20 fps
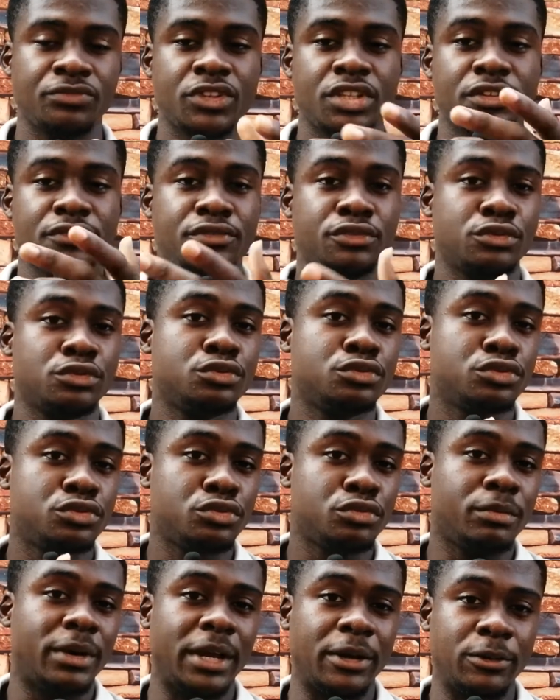If you look through
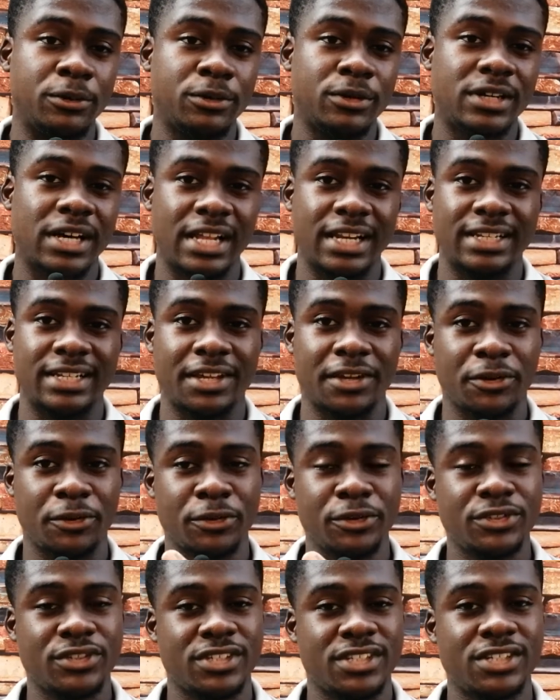my Google Calendar, you're
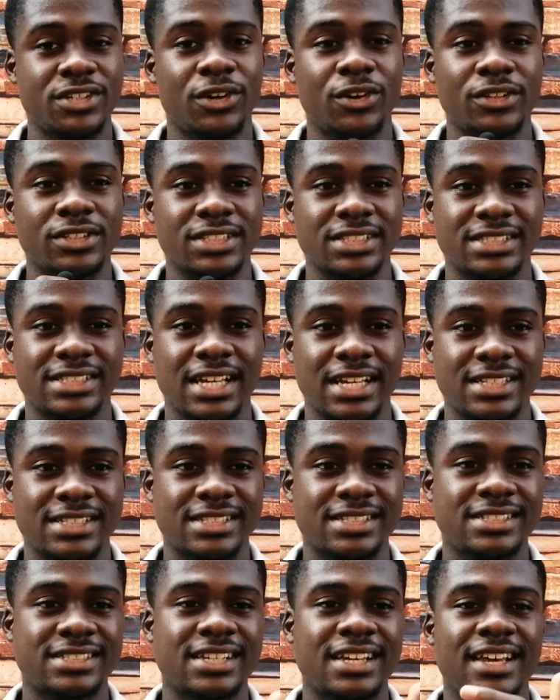going to see all the
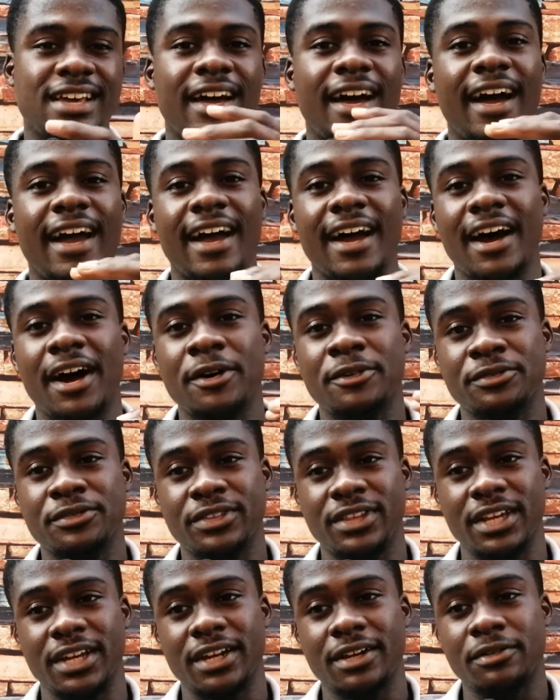tasks I have
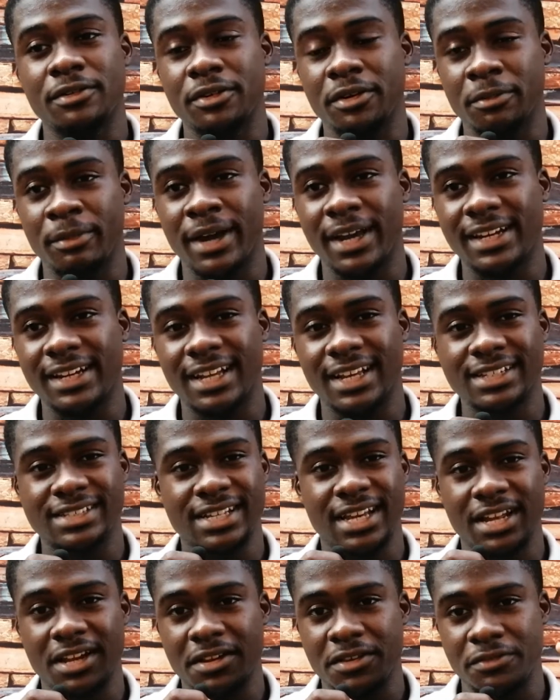there, reminders
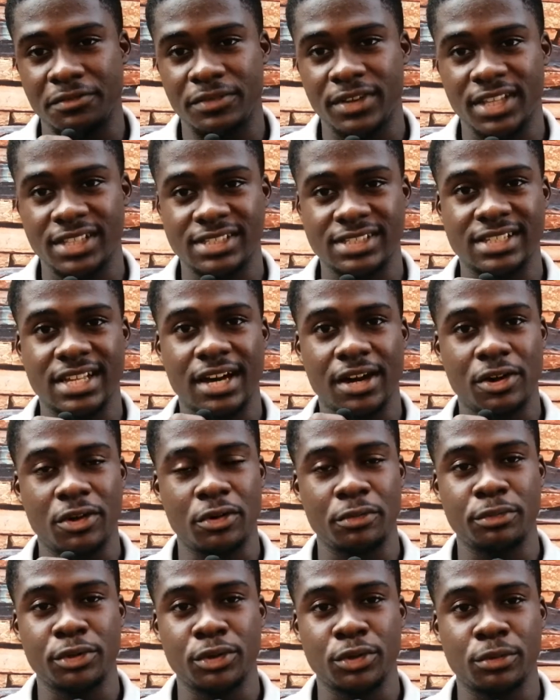and events that are
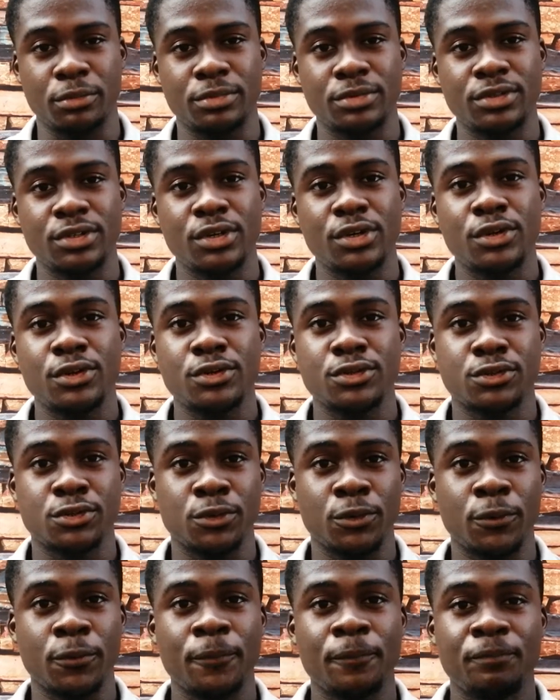coming up.
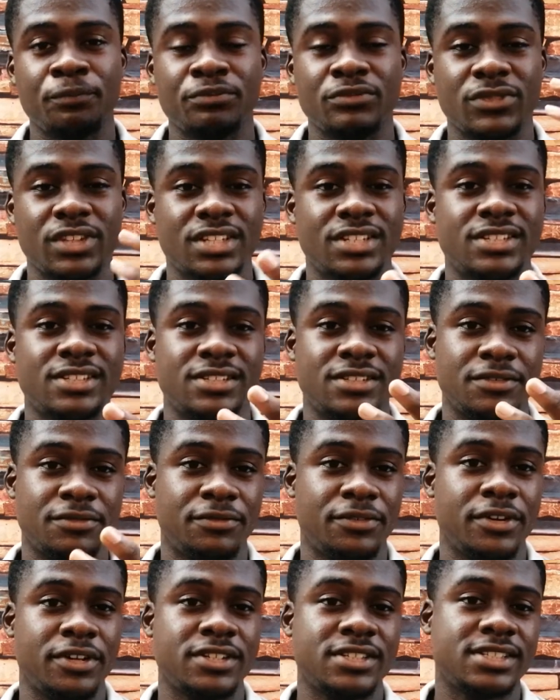So this is the
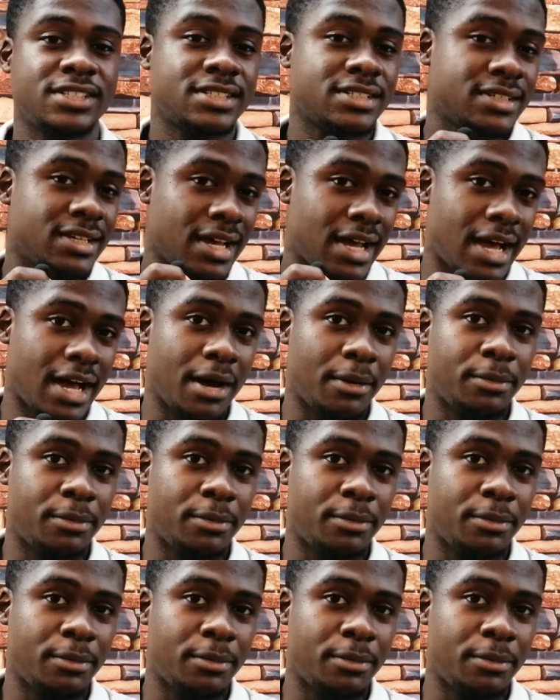first app.